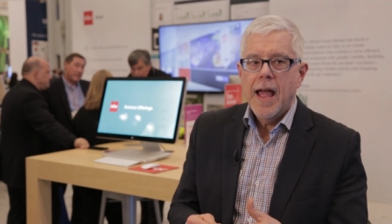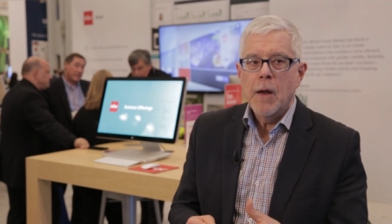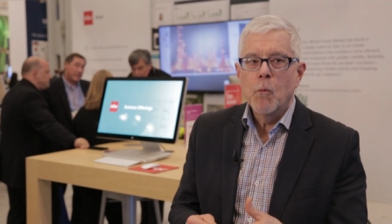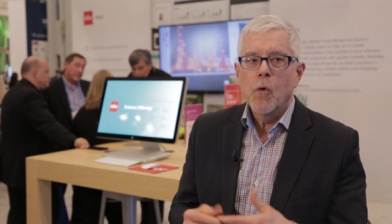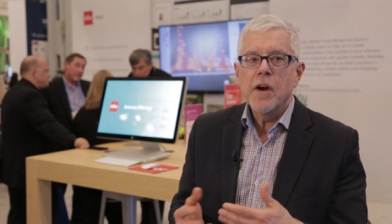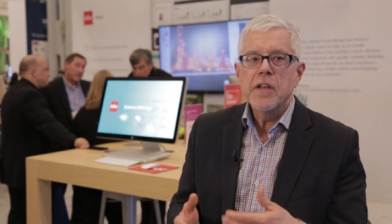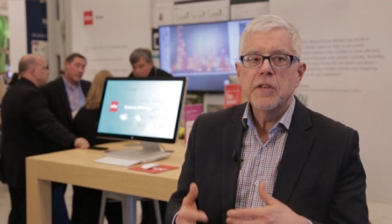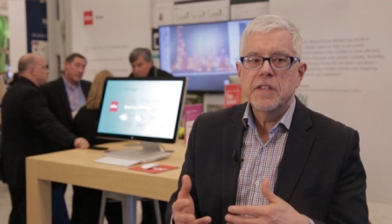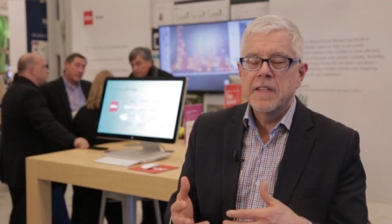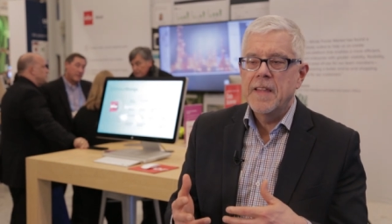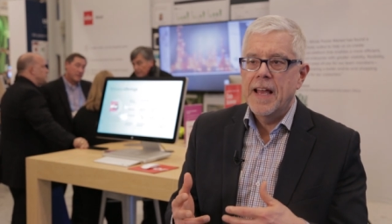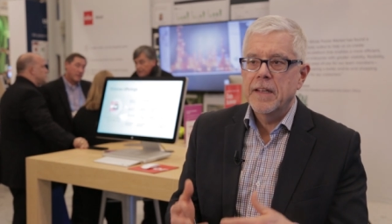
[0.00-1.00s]
And we're
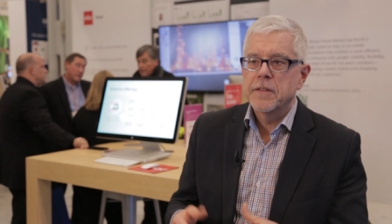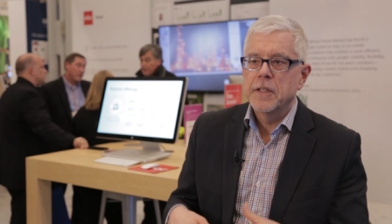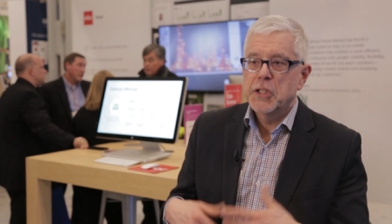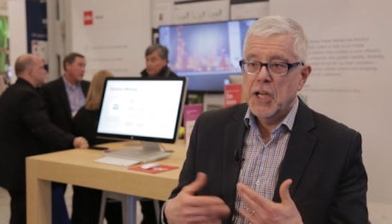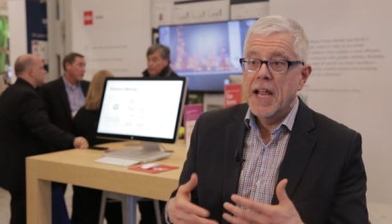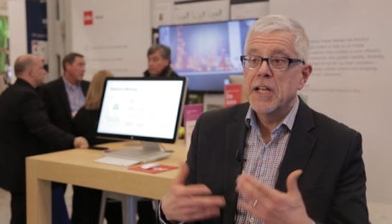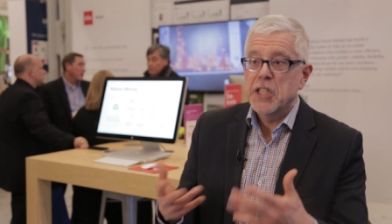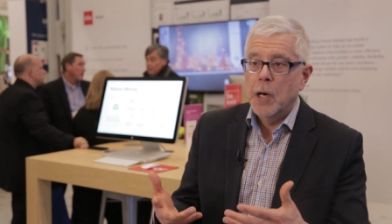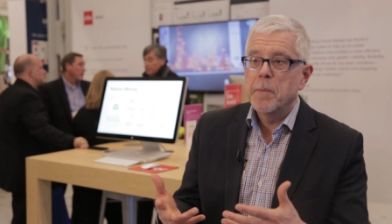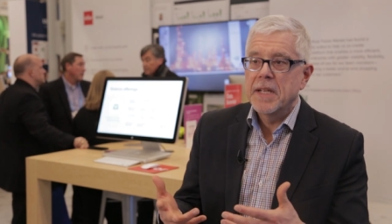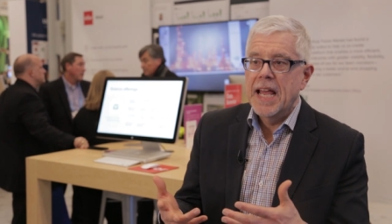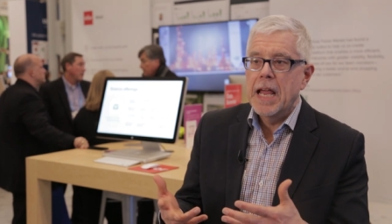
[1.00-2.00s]
using that to change
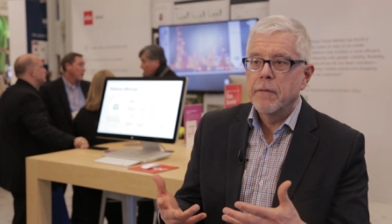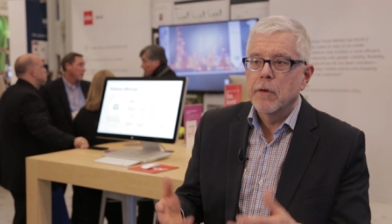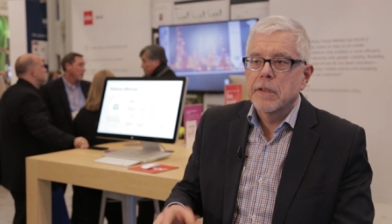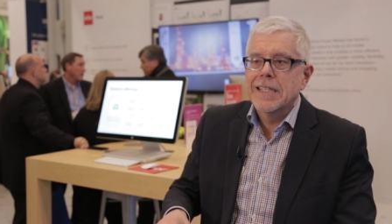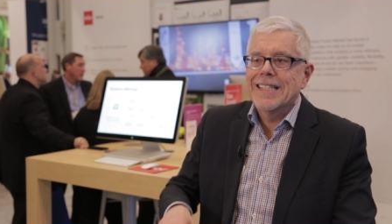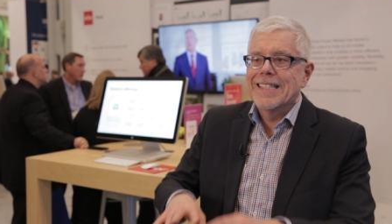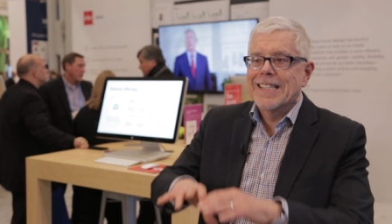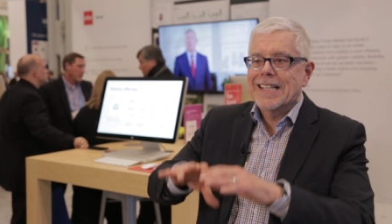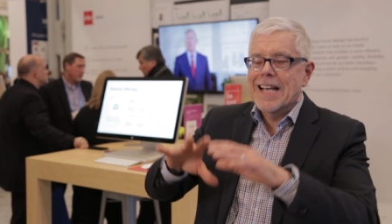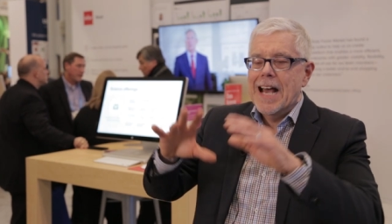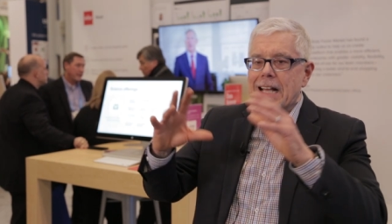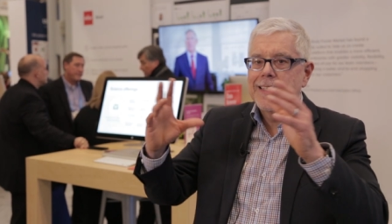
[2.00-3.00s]
our behaviors. This is the
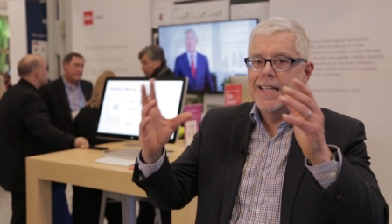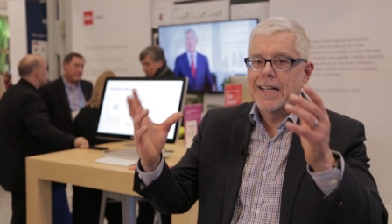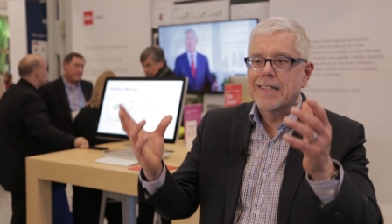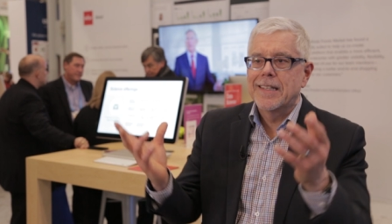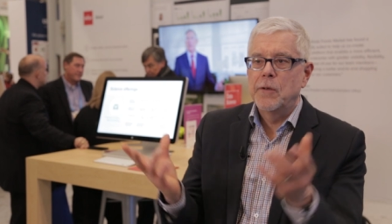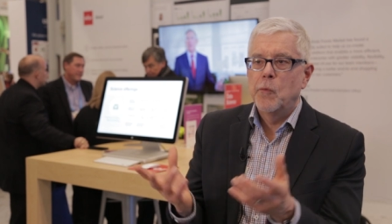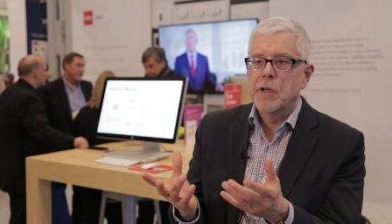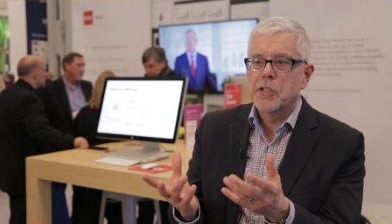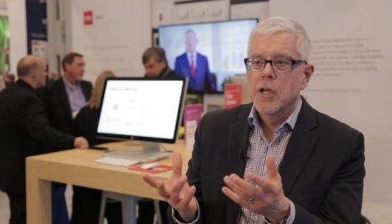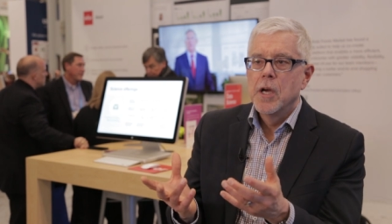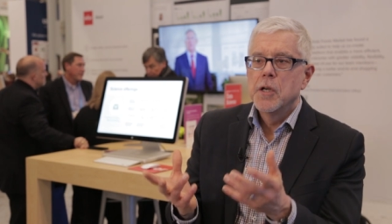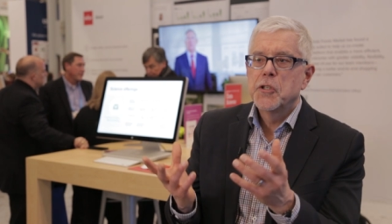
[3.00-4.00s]
context in
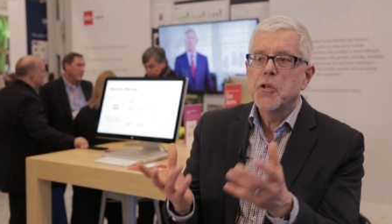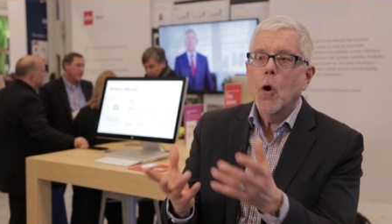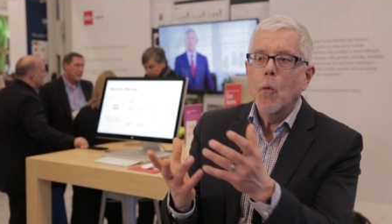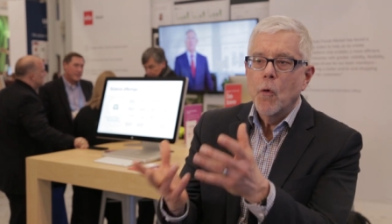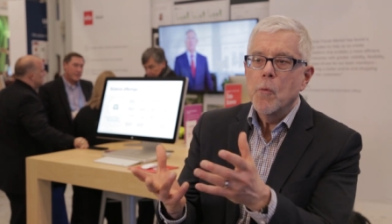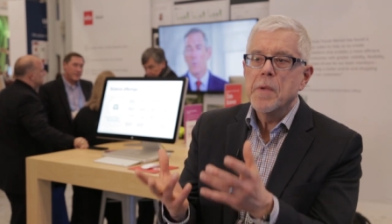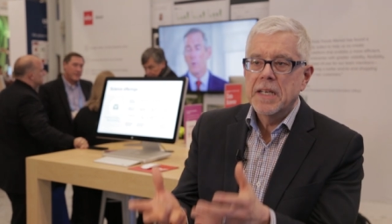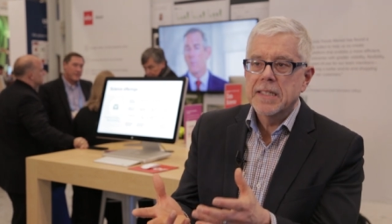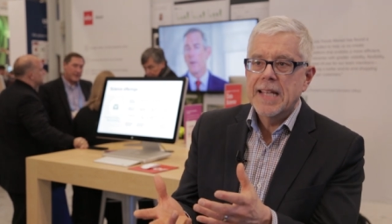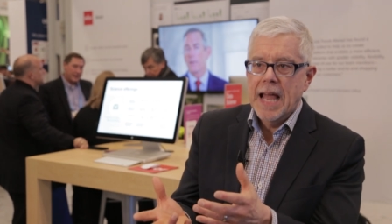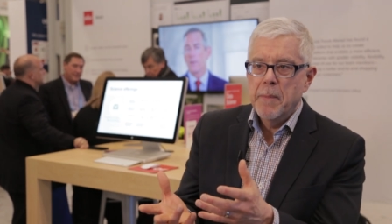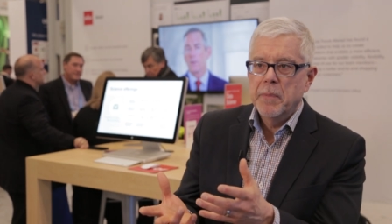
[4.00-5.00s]
which showrooming
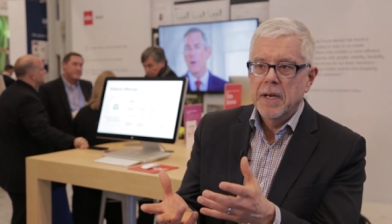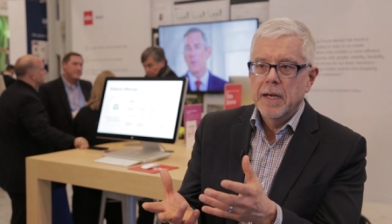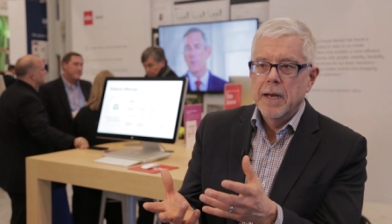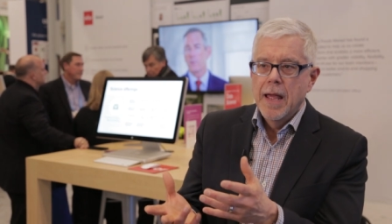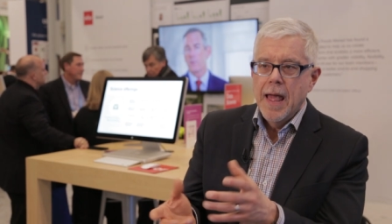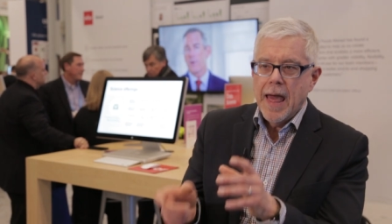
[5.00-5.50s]
is happening.